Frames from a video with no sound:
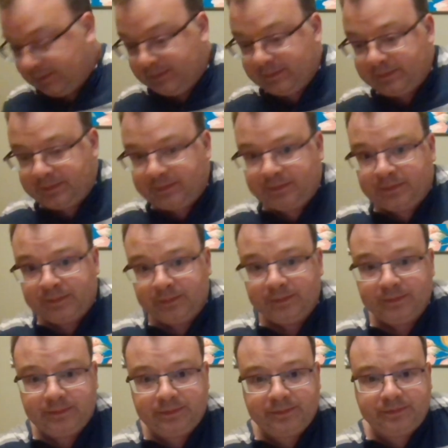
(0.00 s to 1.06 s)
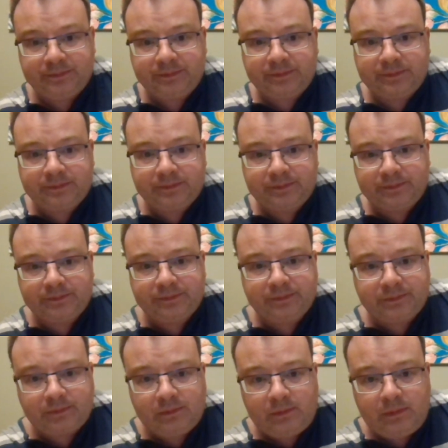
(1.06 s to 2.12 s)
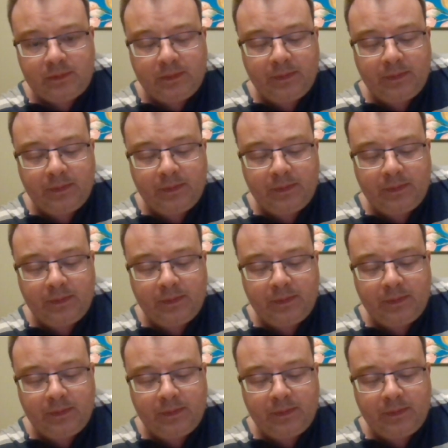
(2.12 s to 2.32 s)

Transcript: [no speech]